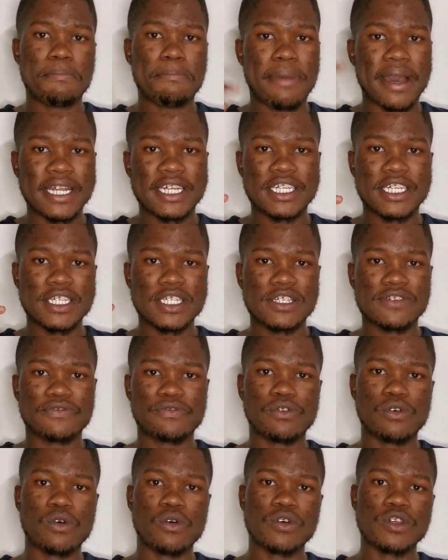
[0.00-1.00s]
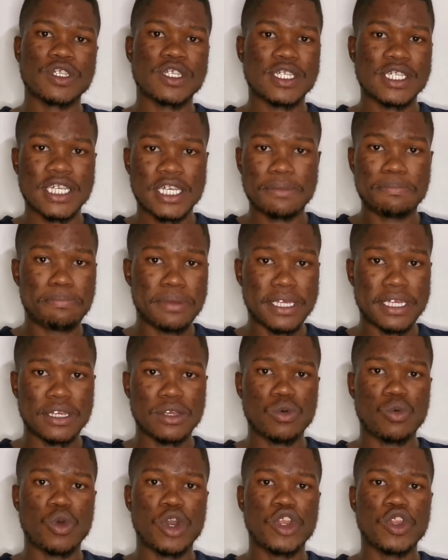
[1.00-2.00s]
buttons for skipping
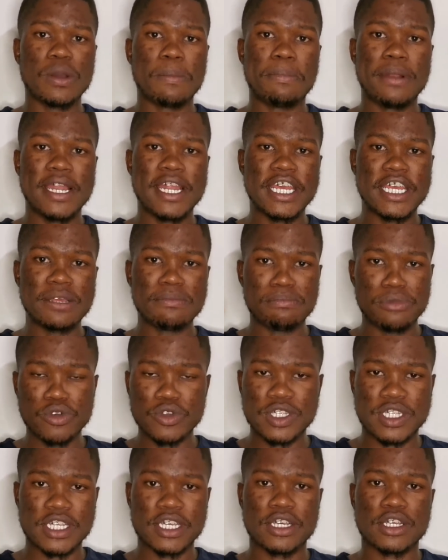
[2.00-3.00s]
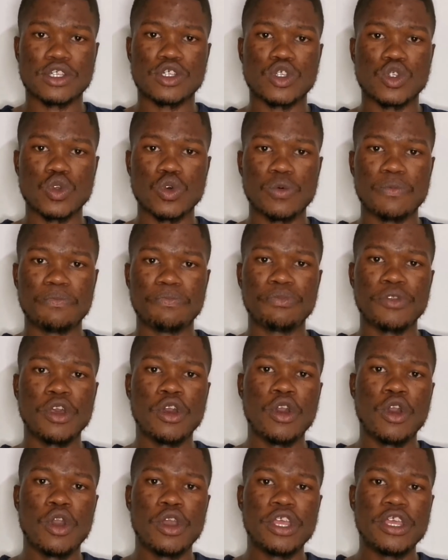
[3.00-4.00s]
when you're playing music. So
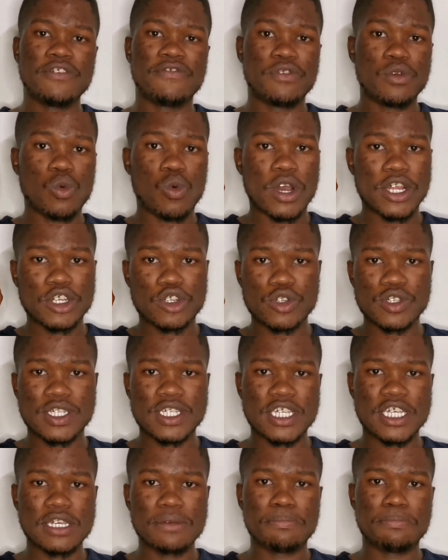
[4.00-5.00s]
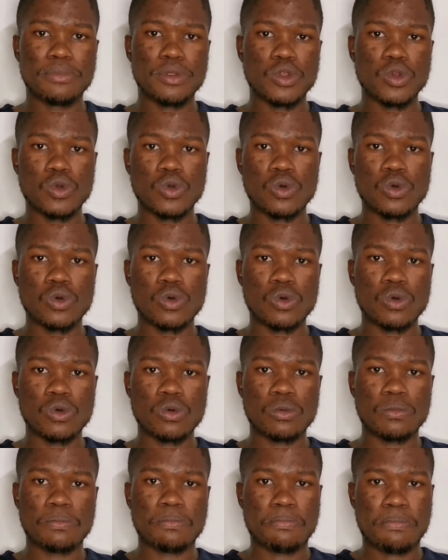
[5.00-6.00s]
if you want to skip,
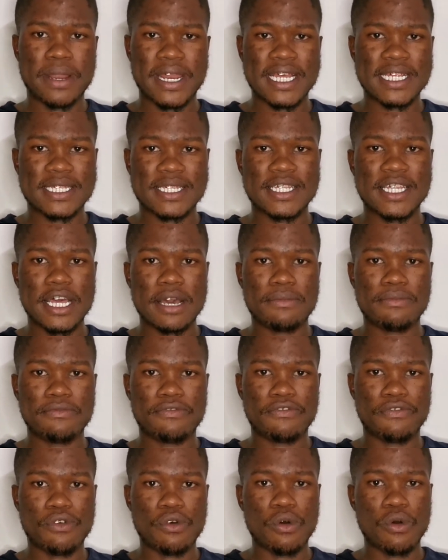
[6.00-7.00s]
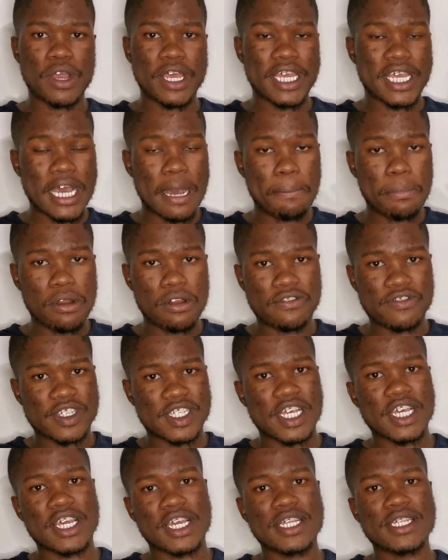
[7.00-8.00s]
you press them for a couple of
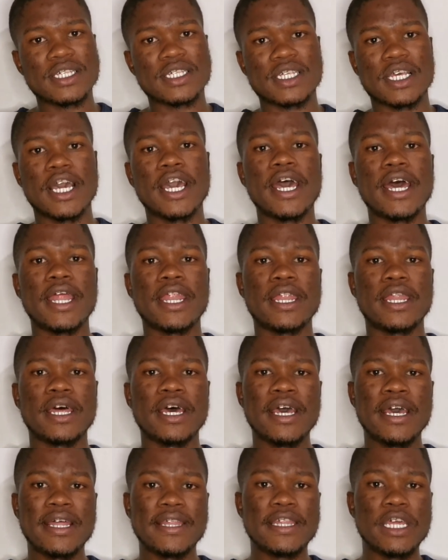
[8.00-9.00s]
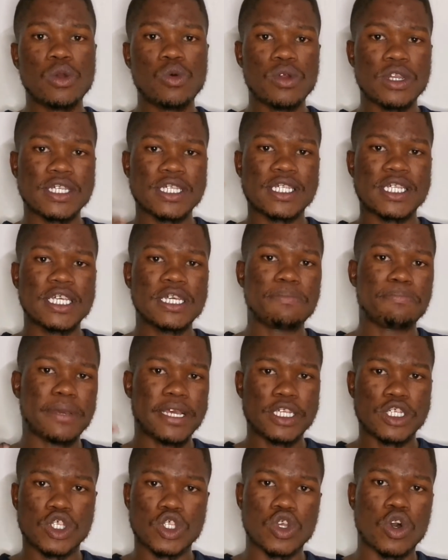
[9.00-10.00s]
seconds and they will skip
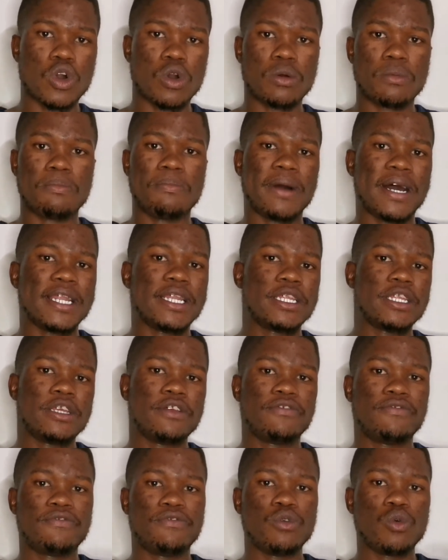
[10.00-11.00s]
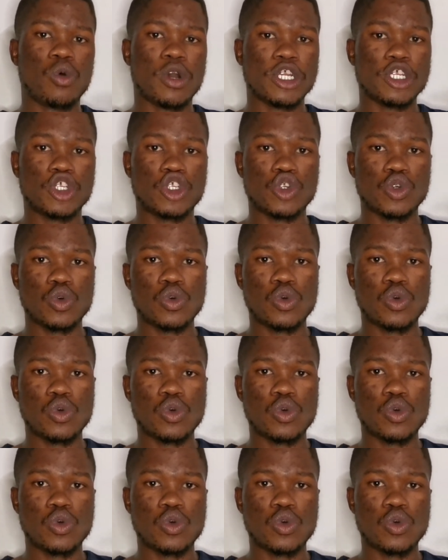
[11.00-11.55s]
a song. But if you want